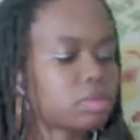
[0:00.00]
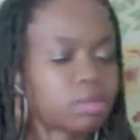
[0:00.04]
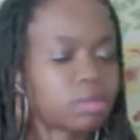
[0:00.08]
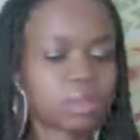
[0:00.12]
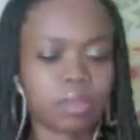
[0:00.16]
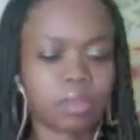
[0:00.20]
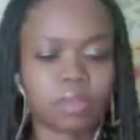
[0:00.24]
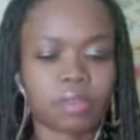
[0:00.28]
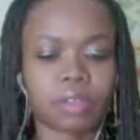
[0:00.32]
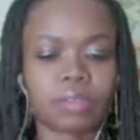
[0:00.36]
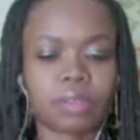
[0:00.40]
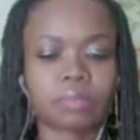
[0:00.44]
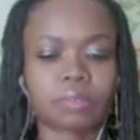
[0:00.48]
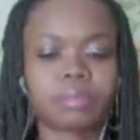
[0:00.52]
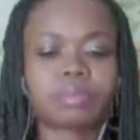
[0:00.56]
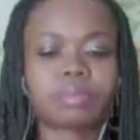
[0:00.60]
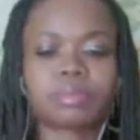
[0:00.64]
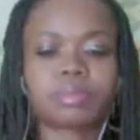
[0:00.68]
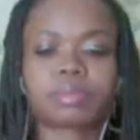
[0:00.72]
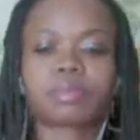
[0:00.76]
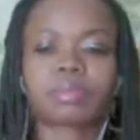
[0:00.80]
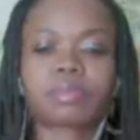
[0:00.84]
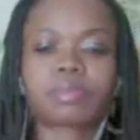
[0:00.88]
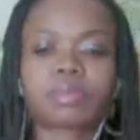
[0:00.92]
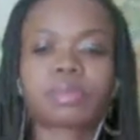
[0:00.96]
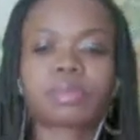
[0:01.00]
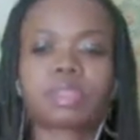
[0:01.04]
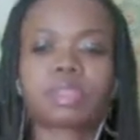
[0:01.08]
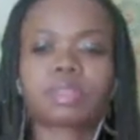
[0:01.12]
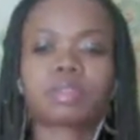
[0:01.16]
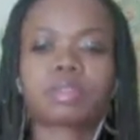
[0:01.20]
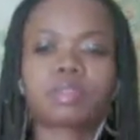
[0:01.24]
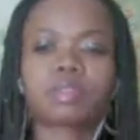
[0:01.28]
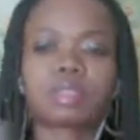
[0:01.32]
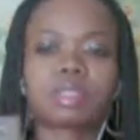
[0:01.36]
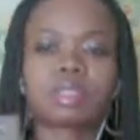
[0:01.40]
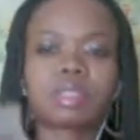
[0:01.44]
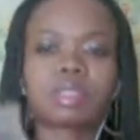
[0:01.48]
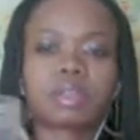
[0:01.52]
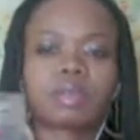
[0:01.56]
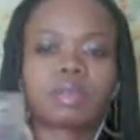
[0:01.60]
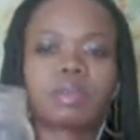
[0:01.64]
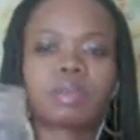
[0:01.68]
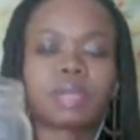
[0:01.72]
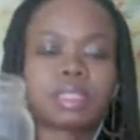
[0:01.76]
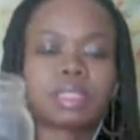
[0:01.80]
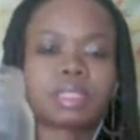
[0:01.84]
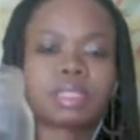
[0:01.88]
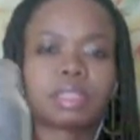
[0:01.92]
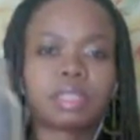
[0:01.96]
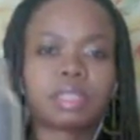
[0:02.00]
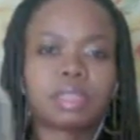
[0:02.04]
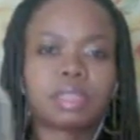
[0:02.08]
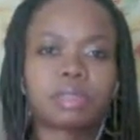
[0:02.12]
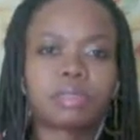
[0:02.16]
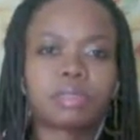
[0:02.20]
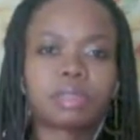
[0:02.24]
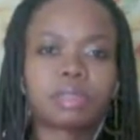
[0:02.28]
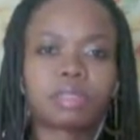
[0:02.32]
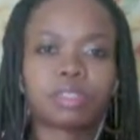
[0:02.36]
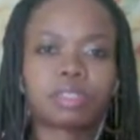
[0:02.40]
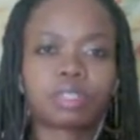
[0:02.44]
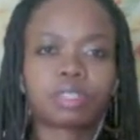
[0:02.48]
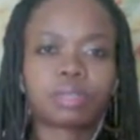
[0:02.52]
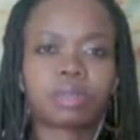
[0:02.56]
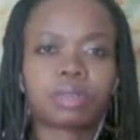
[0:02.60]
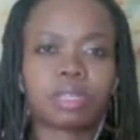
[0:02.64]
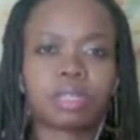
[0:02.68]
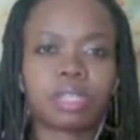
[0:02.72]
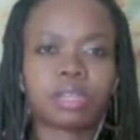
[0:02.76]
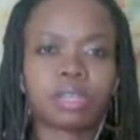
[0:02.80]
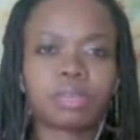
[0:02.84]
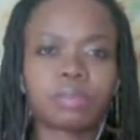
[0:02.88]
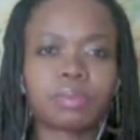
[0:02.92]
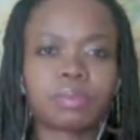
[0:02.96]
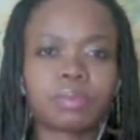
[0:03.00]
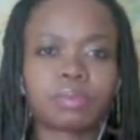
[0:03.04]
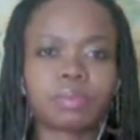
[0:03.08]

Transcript: Alright, so it's not quite to the line, but just below.